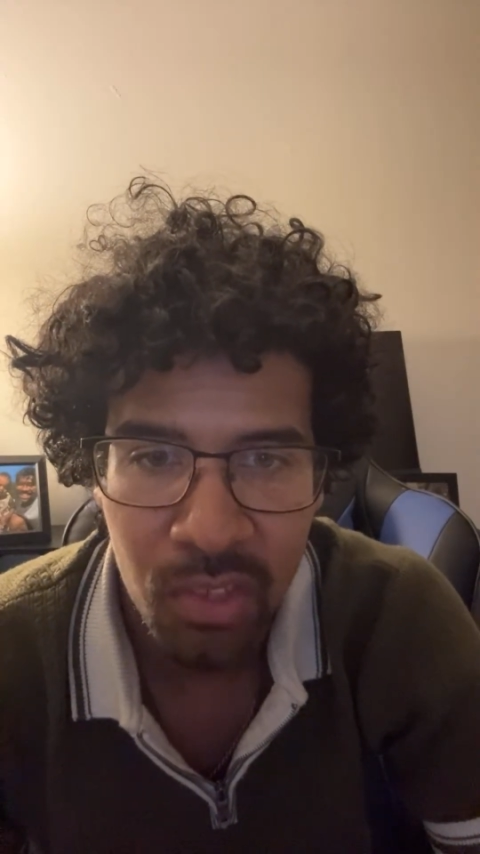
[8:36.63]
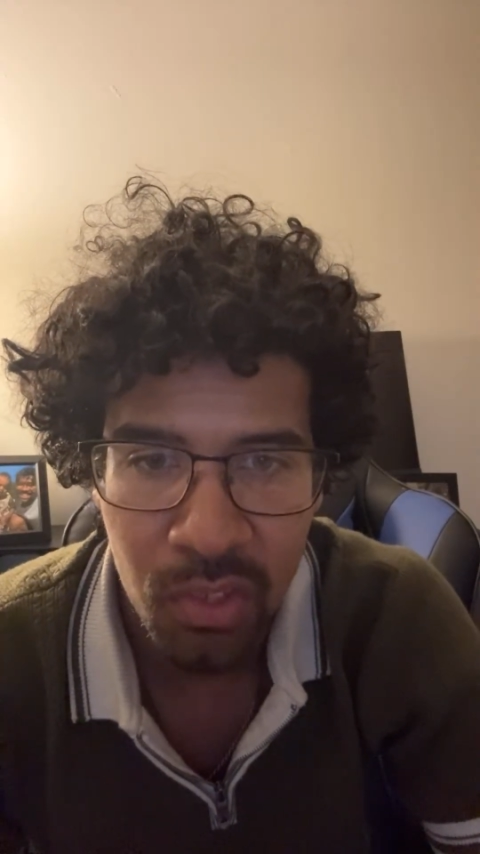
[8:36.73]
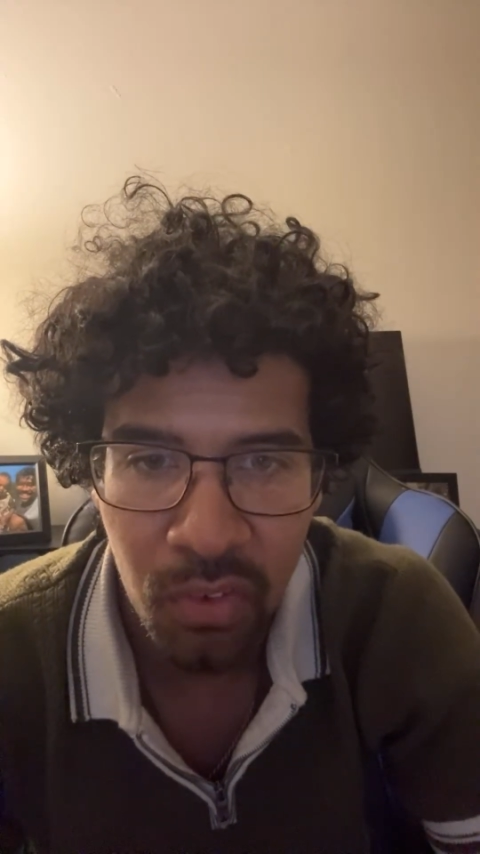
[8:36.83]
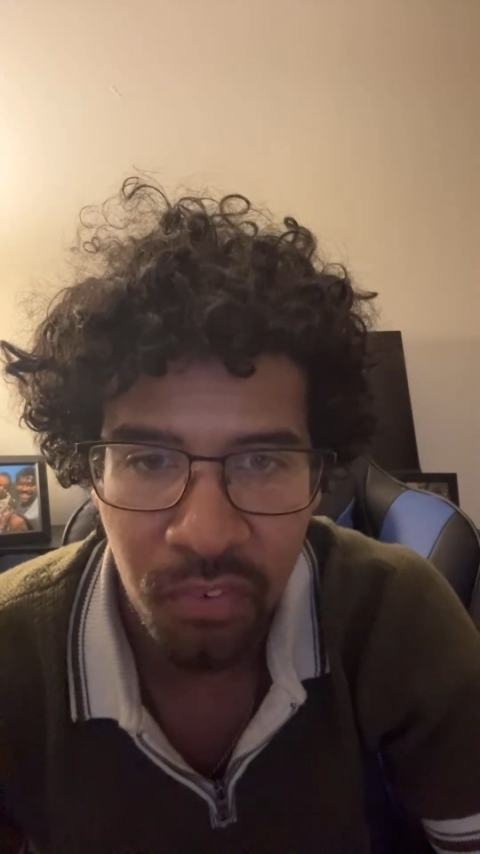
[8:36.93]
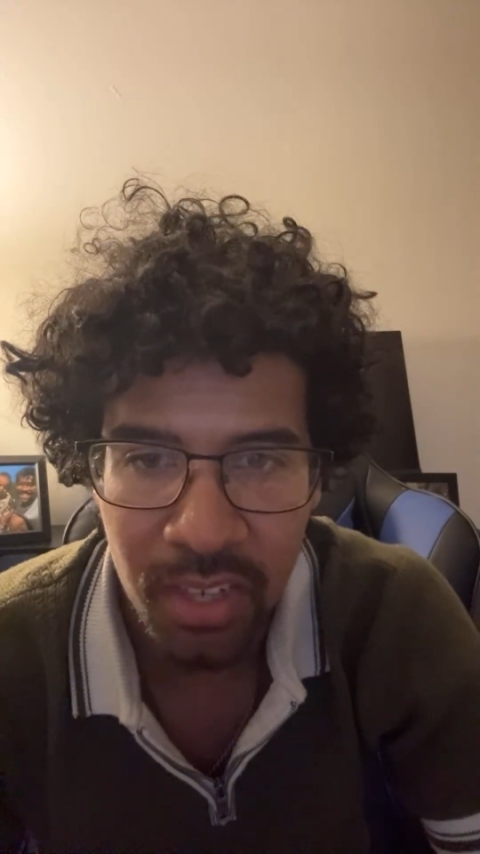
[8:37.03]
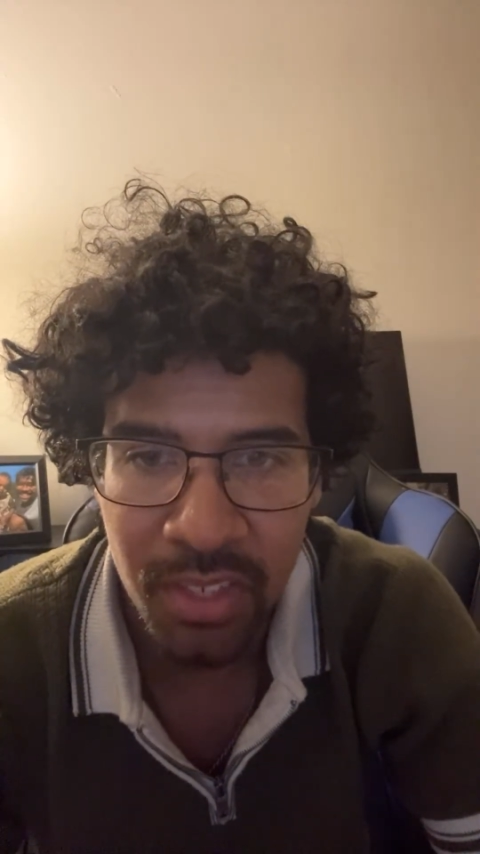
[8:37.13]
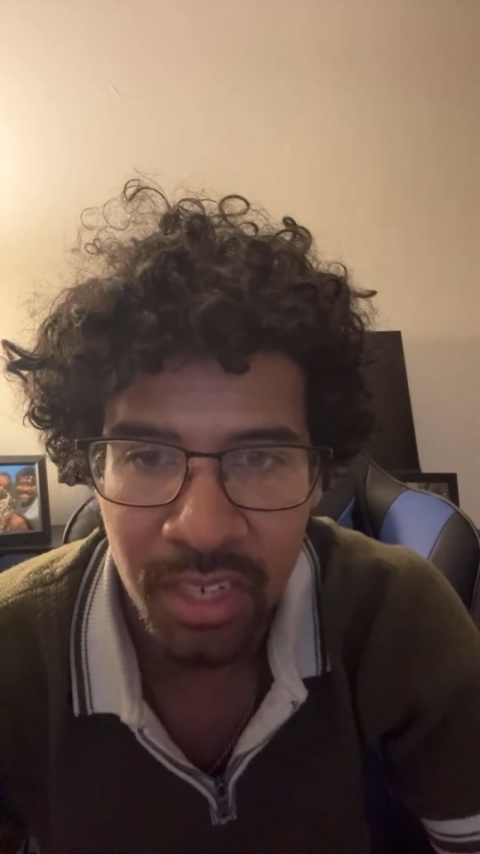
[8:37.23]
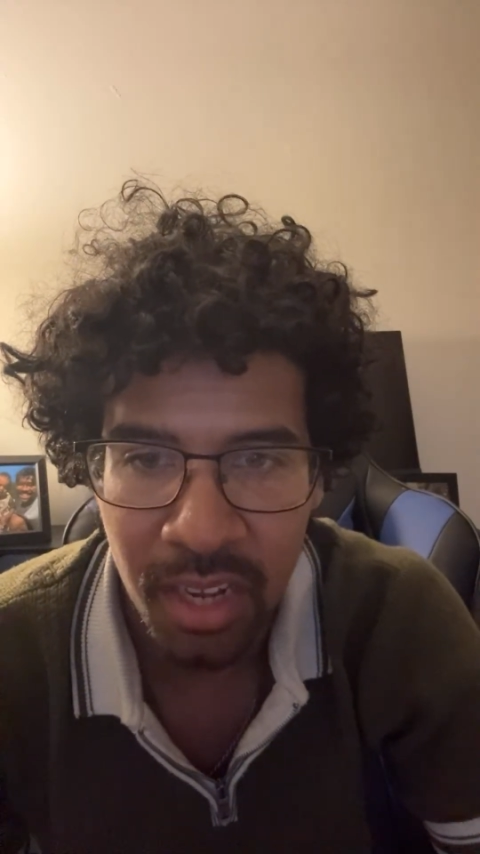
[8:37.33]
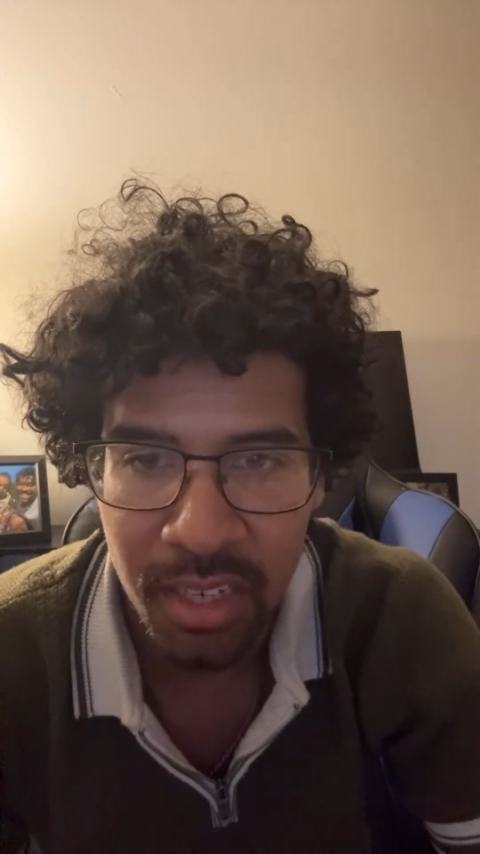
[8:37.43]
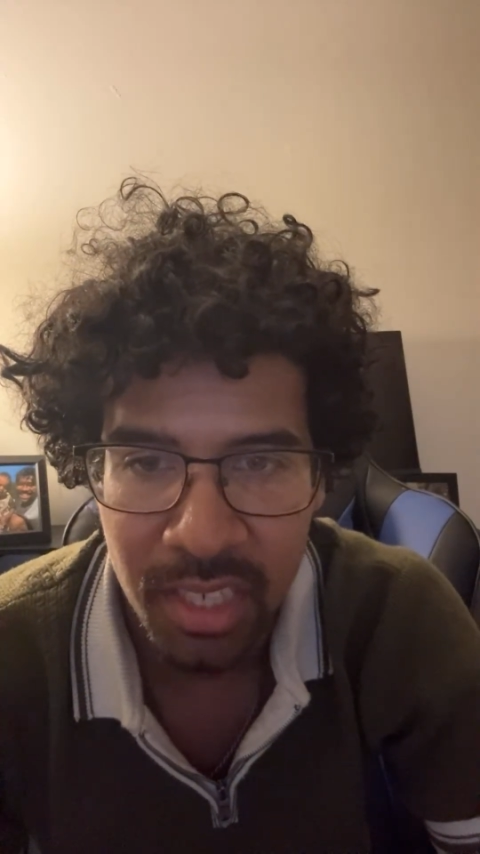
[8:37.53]
2000
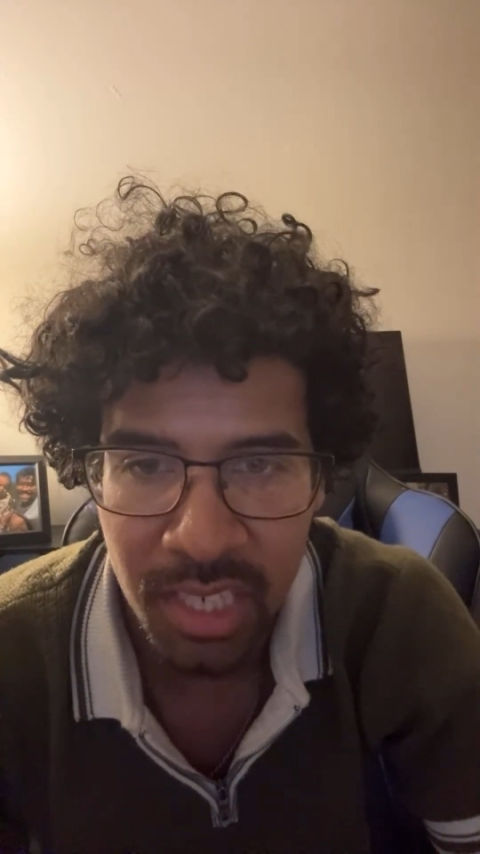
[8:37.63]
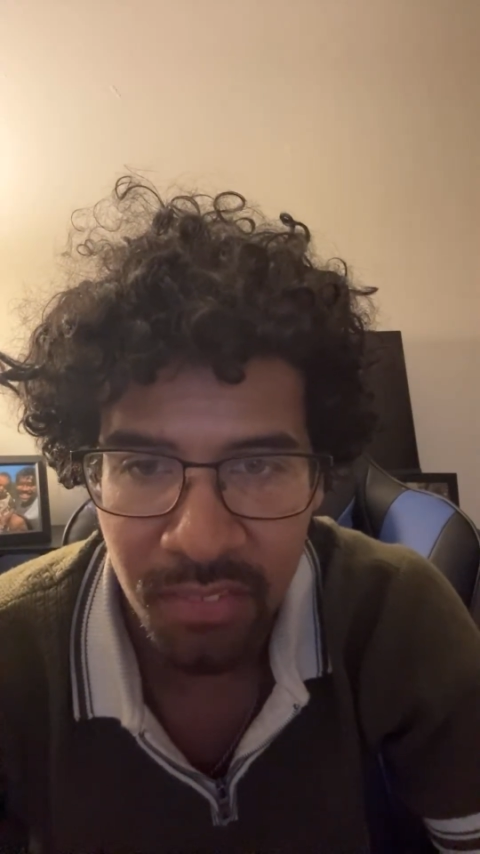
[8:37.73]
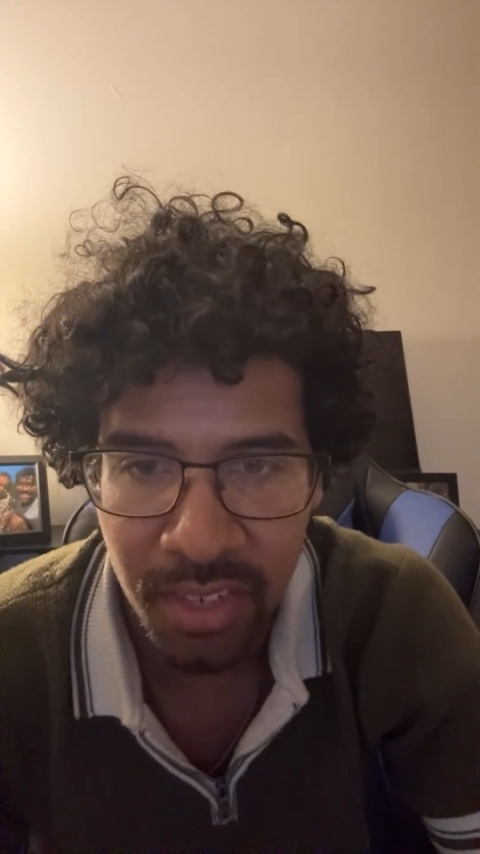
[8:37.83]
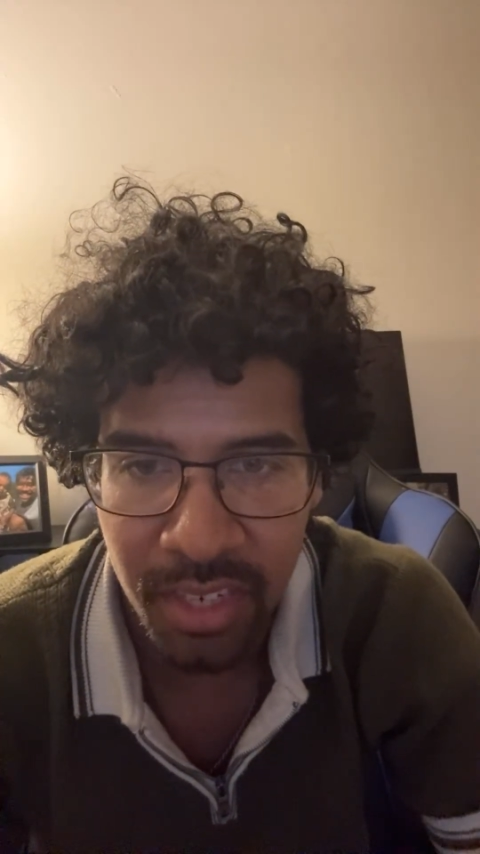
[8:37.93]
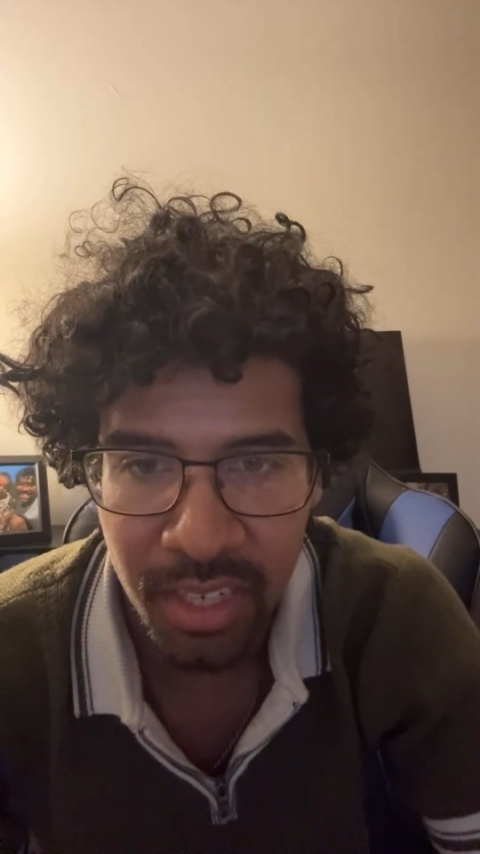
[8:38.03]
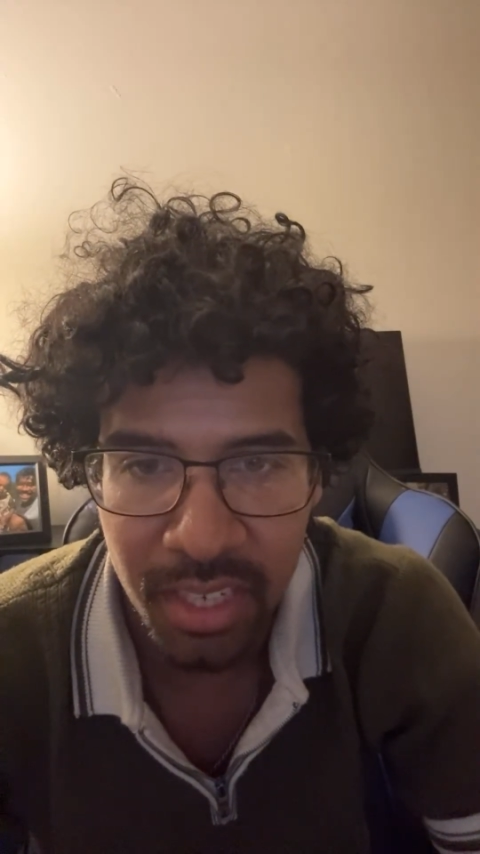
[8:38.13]
Honda Civic.